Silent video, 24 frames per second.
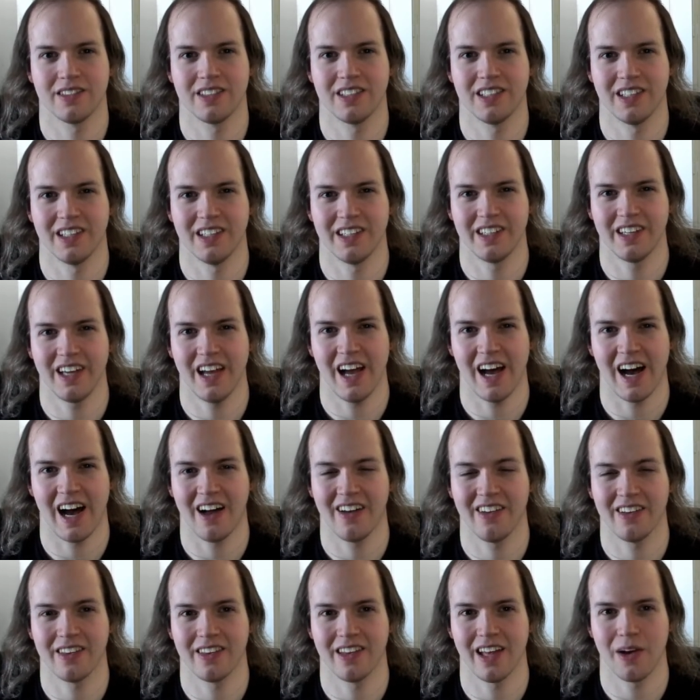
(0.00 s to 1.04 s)
Yeah,
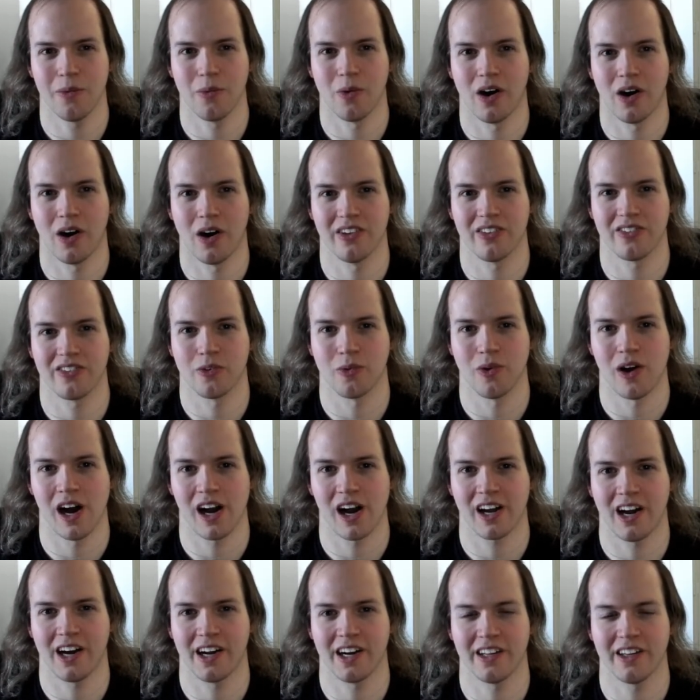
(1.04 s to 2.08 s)
they want us to
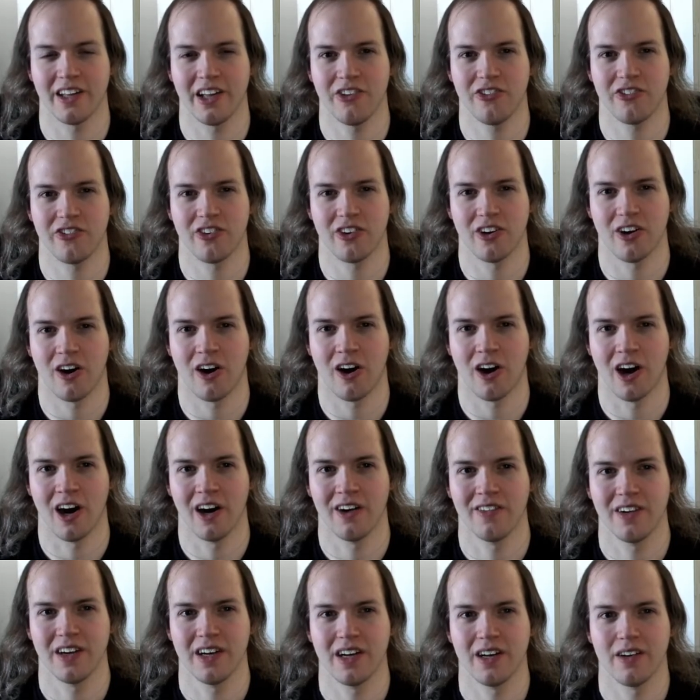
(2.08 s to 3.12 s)
rock on, and they sure
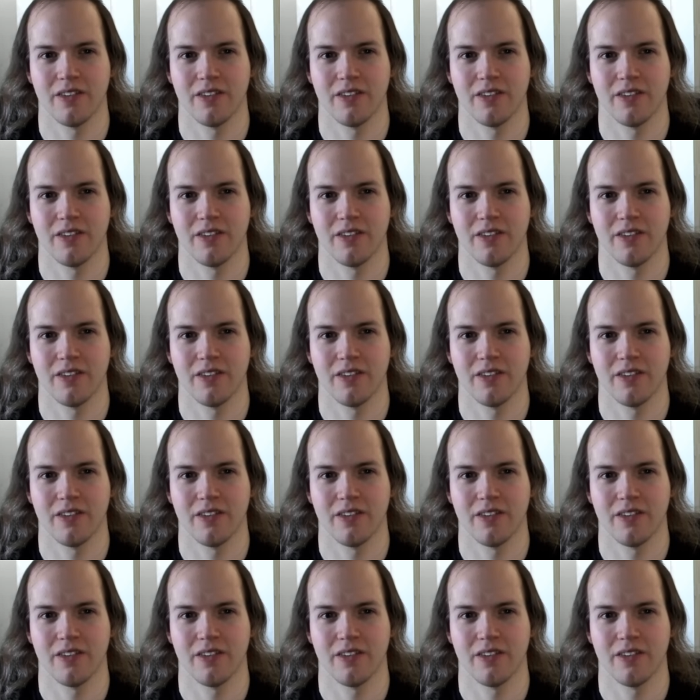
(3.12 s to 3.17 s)
are.